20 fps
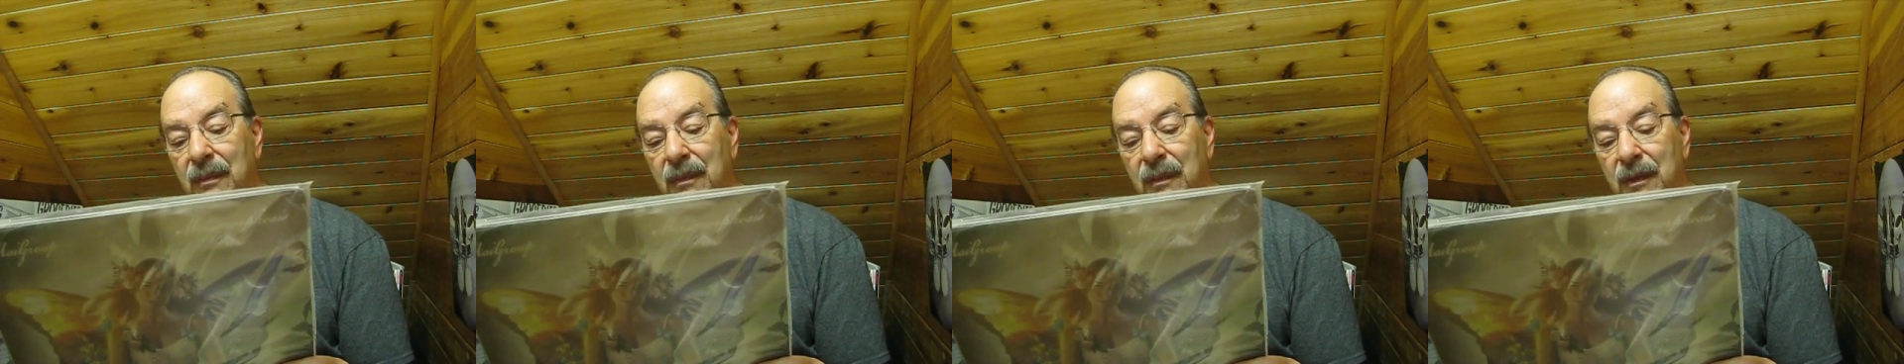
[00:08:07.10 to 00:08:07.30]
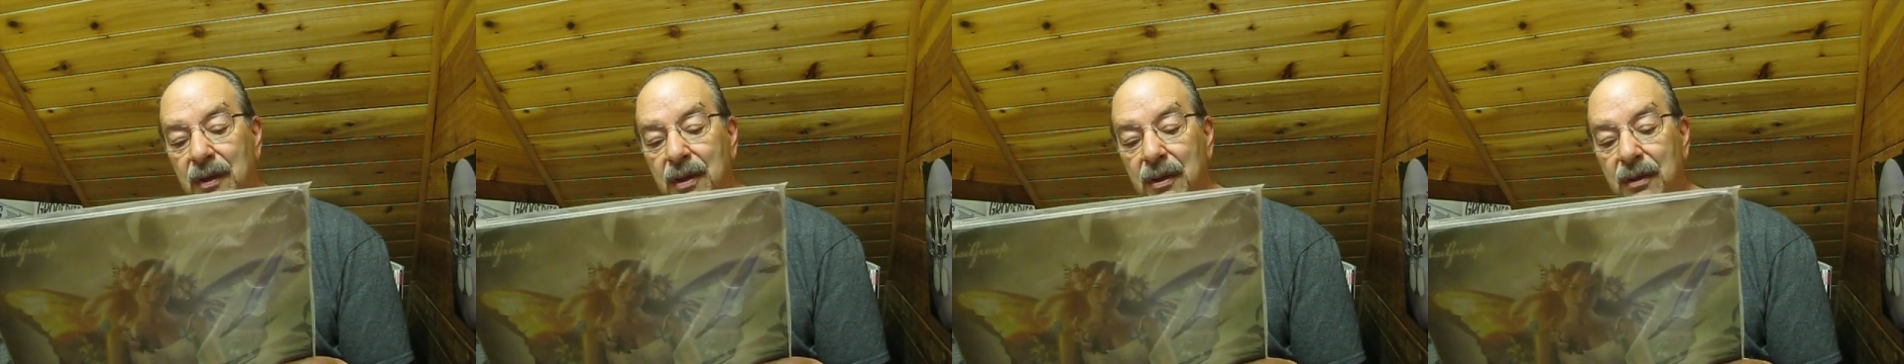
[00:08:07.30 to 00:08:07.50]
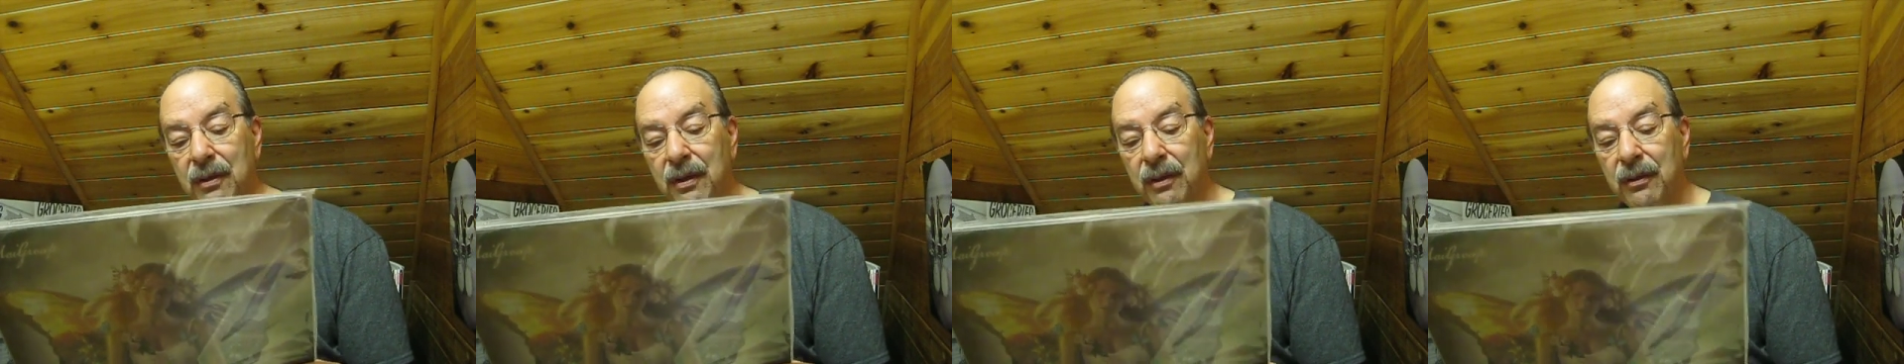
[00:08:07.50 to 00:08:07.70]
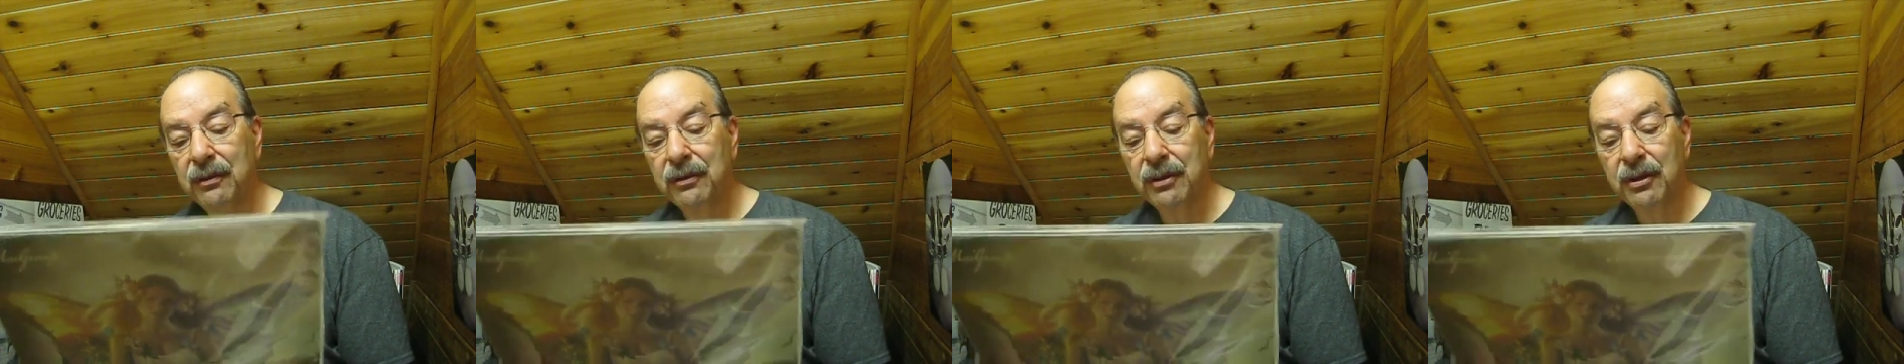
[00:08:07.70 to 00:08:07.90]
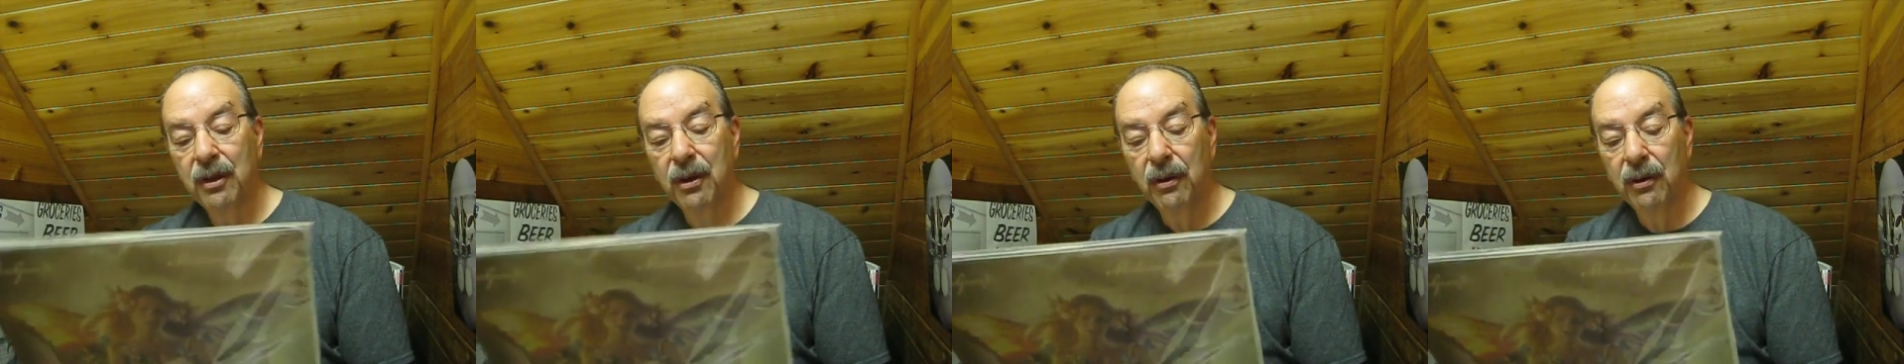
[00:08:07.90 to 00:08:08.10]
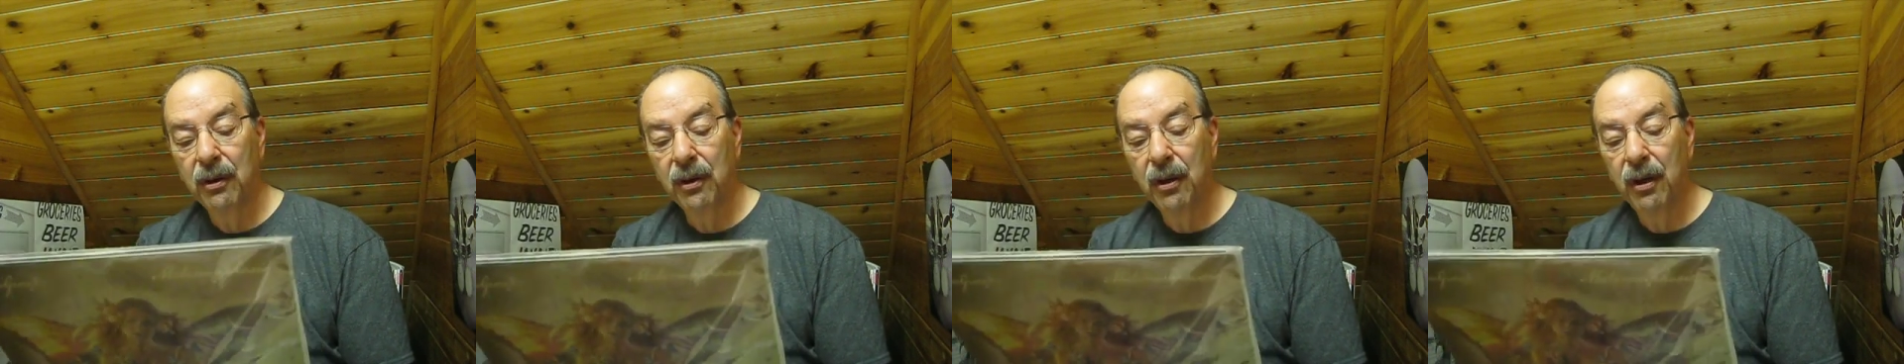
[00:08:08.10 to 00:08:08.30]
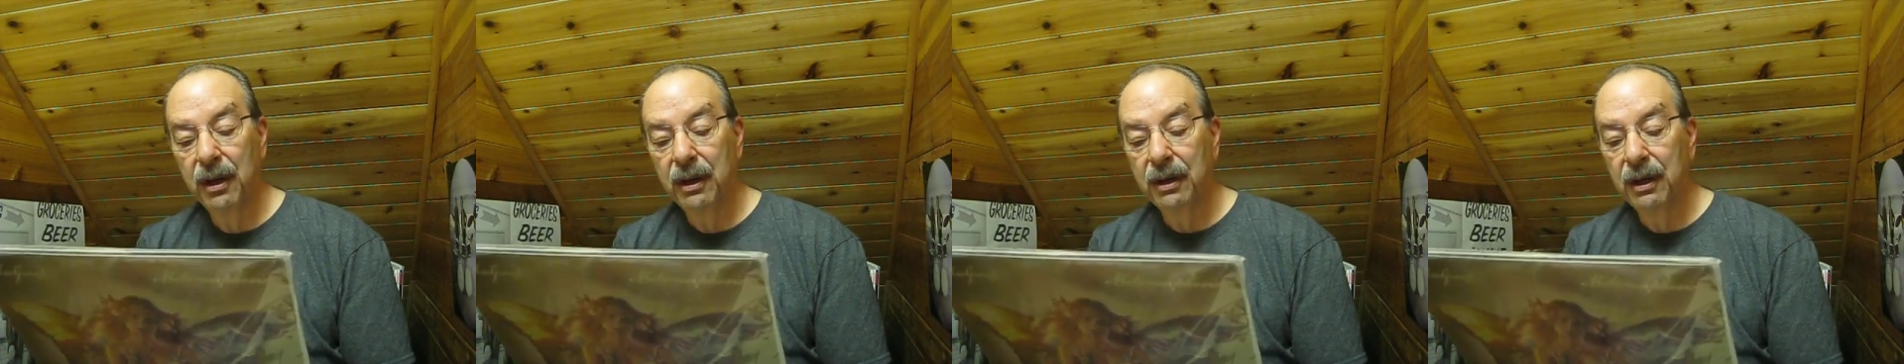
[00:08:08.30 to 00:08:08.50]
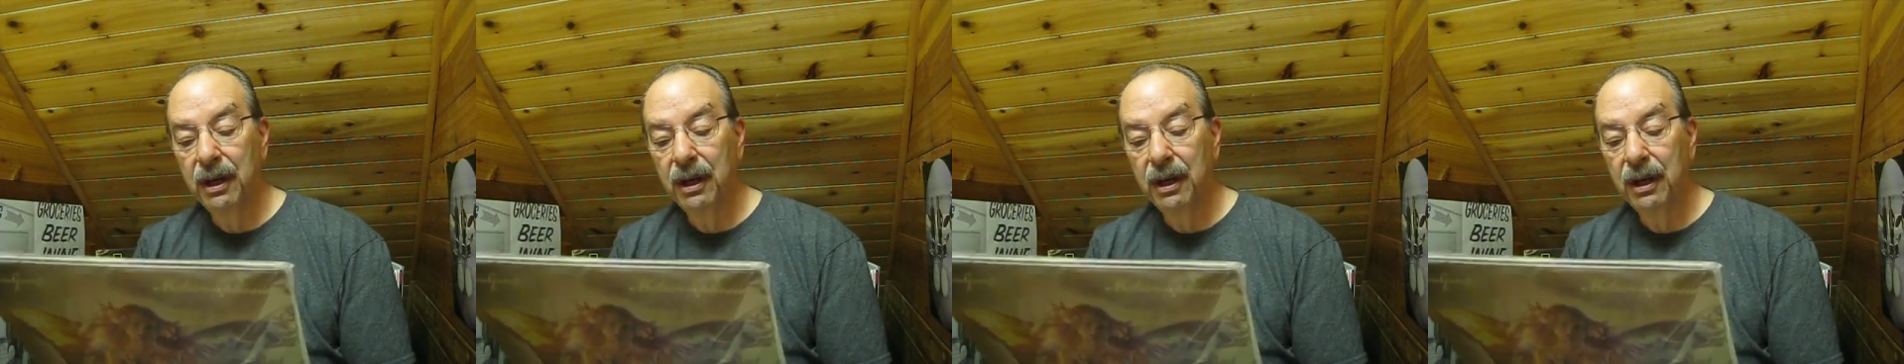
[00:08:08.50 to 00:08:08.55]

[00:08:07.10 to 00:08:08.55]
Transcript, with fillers: see the song on